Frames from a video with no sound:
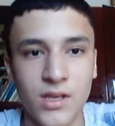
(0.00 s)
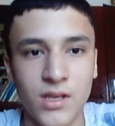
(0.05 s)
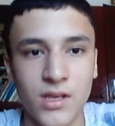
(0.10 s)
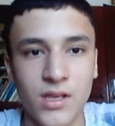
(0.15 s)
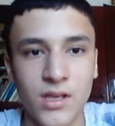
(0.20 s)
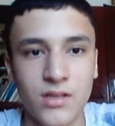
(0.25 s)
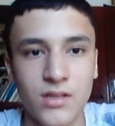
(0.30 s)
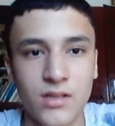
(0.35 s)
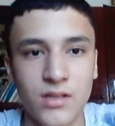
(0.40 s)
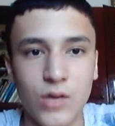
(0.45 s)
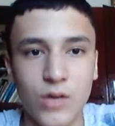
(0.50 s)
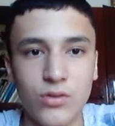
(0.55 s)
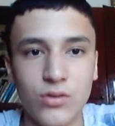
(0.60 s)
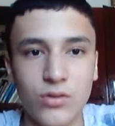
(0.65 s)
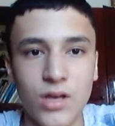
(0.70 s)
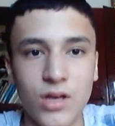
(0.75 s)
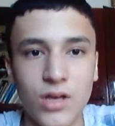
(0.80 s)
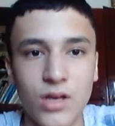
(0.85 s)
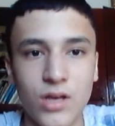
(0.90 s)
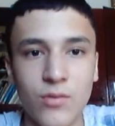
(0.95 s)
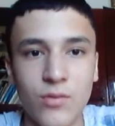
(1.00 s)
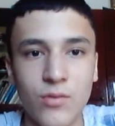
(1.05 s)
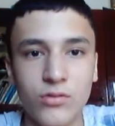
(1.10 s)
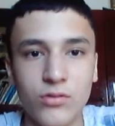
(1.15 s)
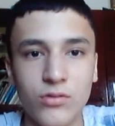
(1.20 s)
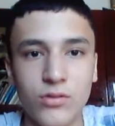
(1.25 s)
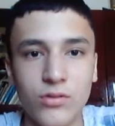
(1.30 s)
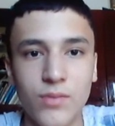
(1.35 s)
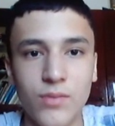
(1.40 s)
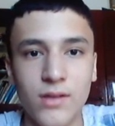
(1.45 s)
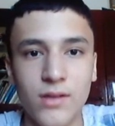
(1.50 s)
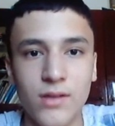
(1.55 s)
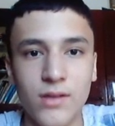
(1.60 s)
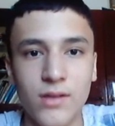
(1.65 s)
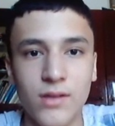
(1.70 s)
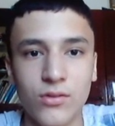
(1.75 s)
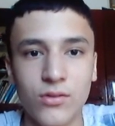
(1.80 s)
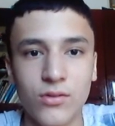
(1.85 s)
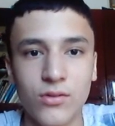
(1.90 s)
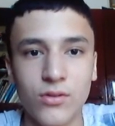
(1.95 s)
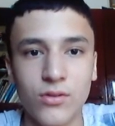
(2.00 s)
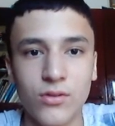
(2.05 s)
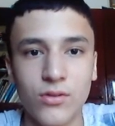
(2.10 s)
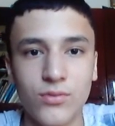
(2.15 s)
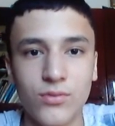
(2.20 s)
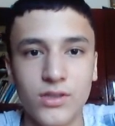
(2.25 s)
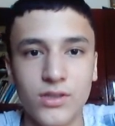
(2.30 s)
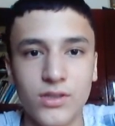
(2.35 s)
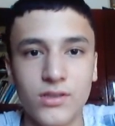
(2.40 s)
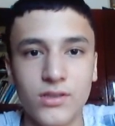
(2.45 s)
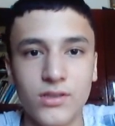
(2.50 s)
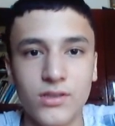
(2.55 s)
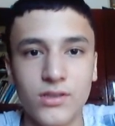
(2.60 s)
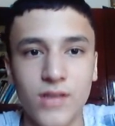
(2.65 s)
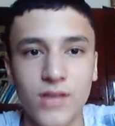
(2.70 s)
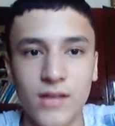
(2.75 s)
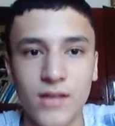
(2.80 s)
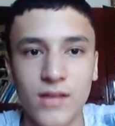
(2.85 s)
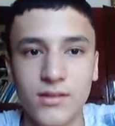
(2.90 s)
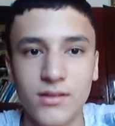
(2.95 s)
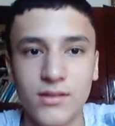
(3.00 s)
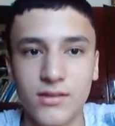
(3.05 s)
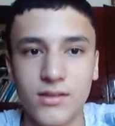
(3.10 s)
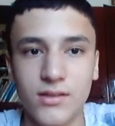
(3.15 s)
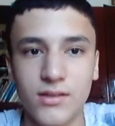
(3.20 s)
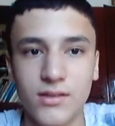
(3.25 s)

The outcome also depends on object's density.